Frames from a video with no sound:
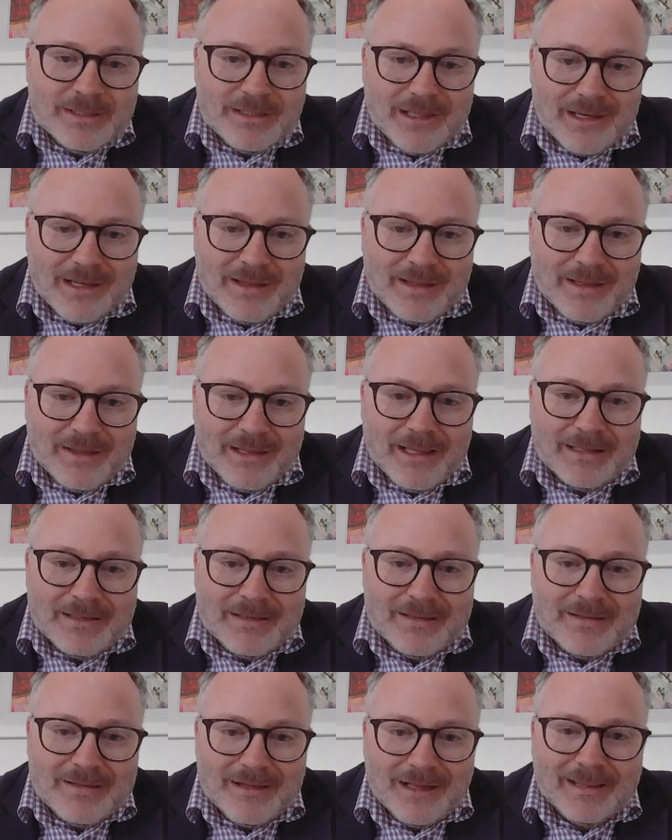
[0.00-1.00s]
And I think
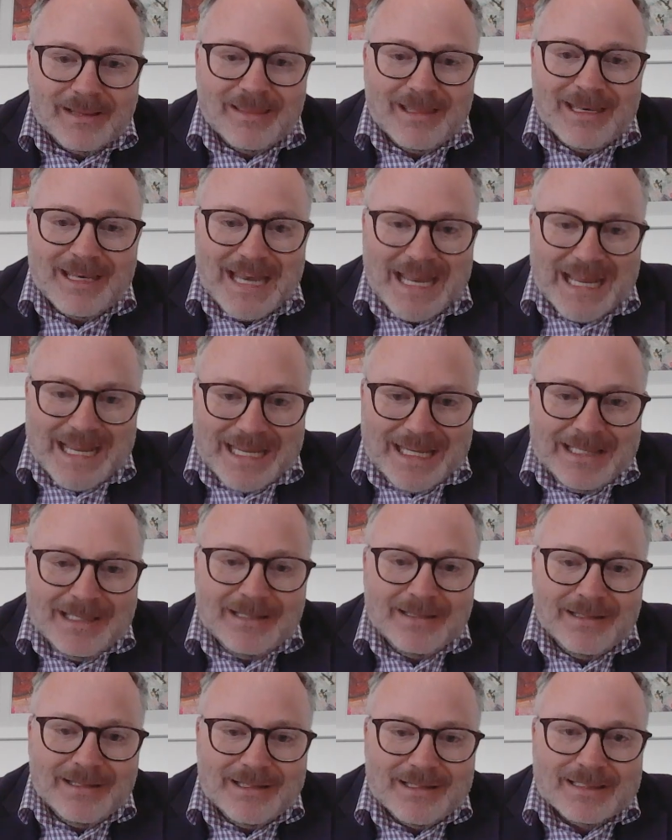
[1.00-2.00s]
that's like the
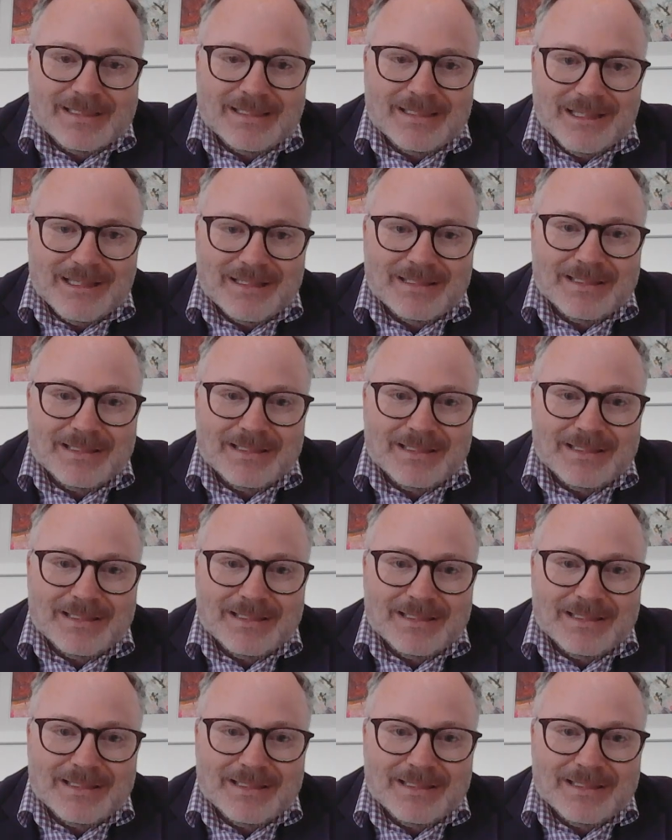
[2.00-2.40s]
need is